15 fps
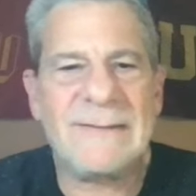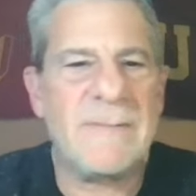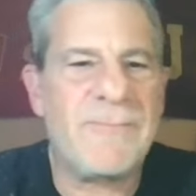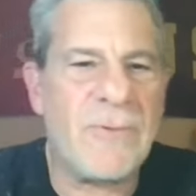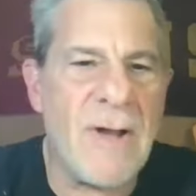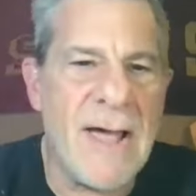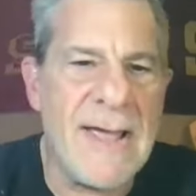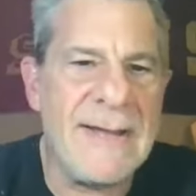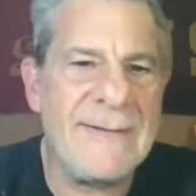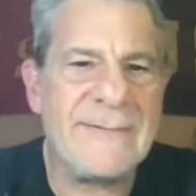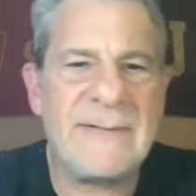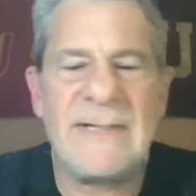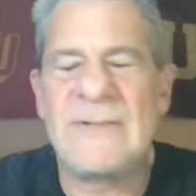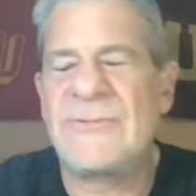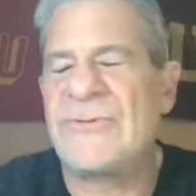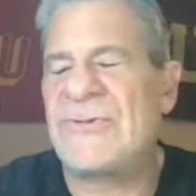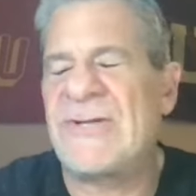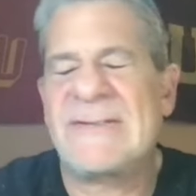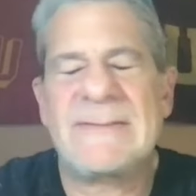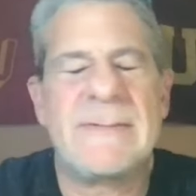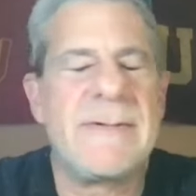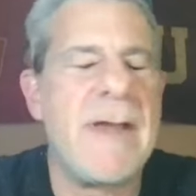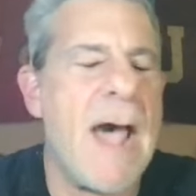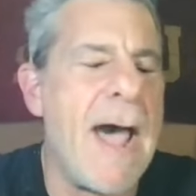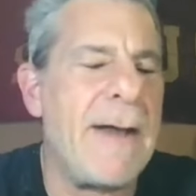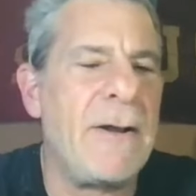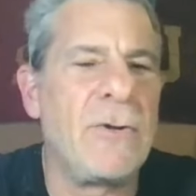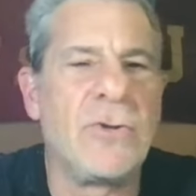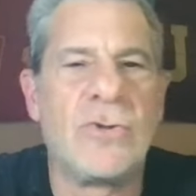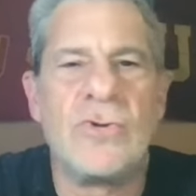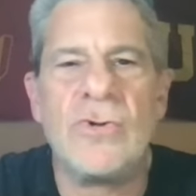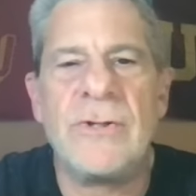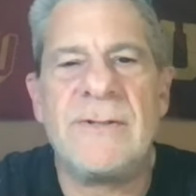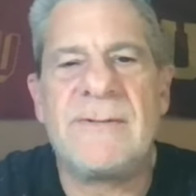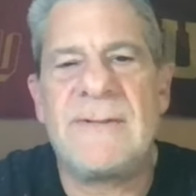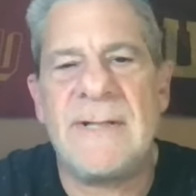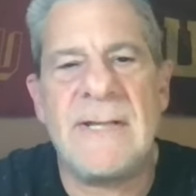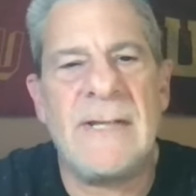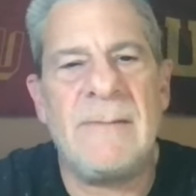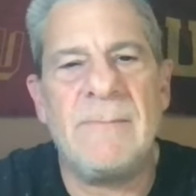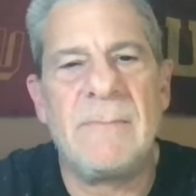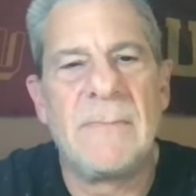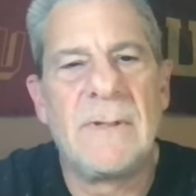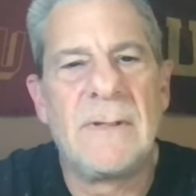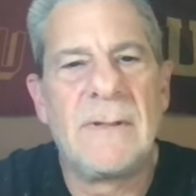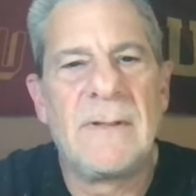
it's comprised, it's just not a good team.